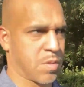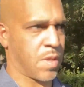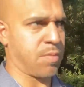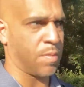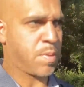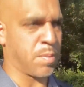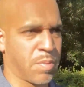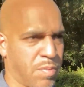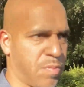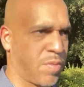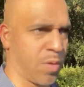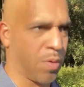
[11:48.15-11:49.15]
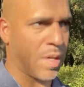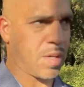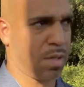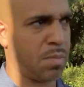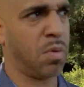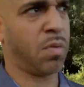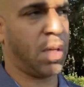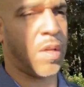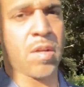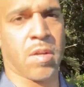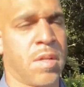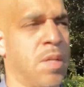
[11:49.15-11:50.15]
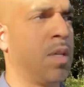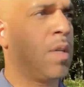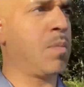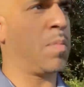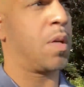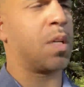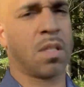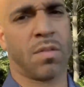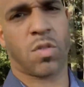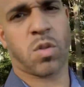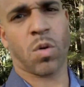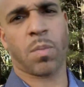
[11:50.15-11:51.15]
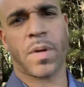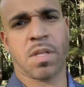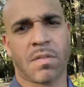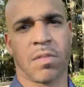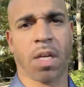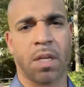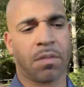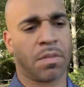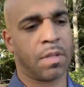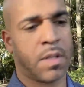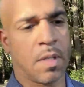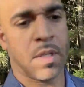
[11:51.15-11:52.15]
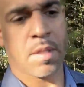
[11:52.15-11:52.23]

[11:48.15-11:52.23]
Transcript: So even people from Florida are moving here because of slower pace of life.